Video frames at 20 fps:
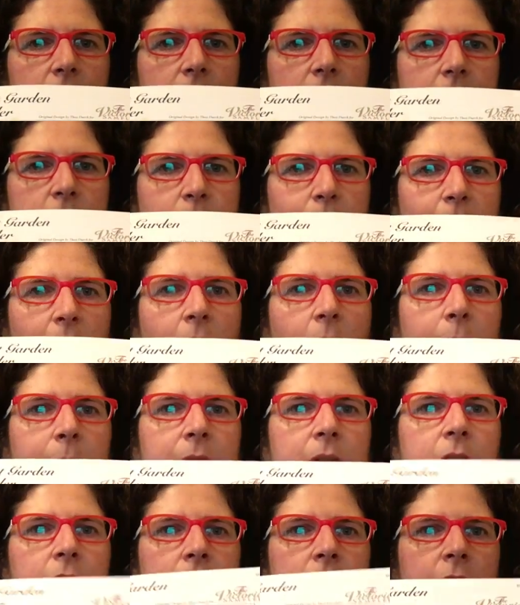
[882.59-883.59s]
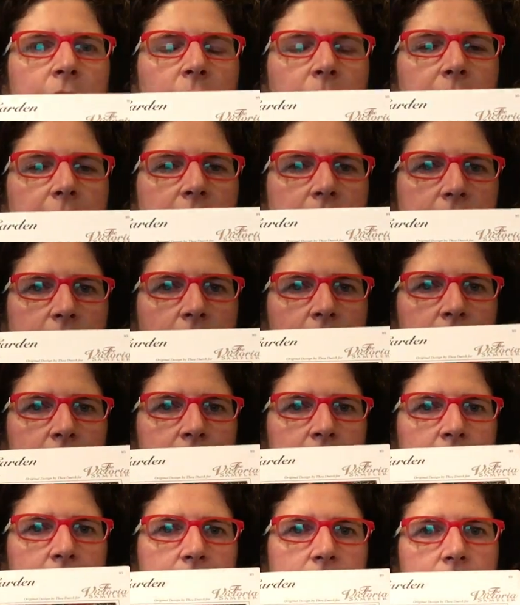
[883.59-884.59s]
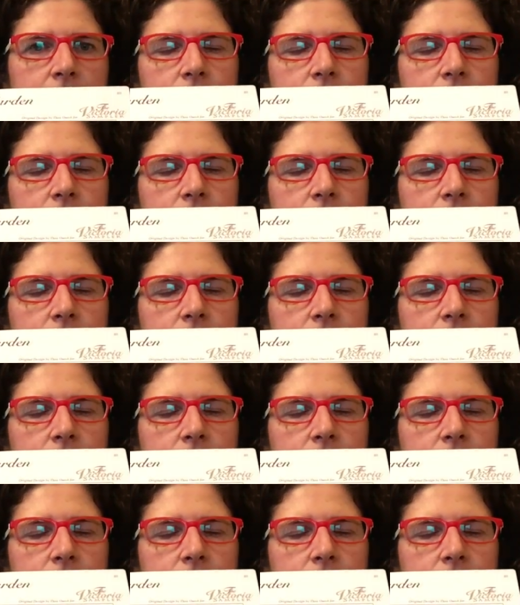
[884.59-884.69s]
it's probably going to be started